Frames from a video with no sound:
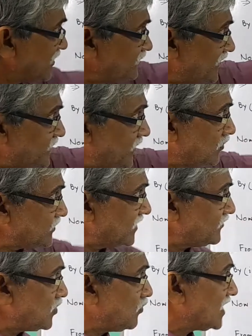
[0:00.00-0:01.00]
the first
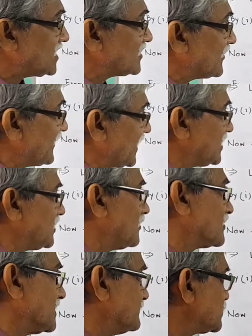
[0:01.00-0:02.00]
equation be 1 and the second
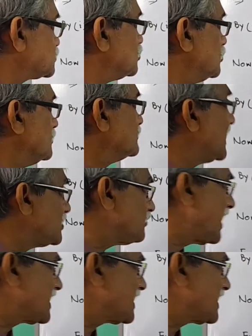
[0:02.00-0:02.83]
equation be 2. Then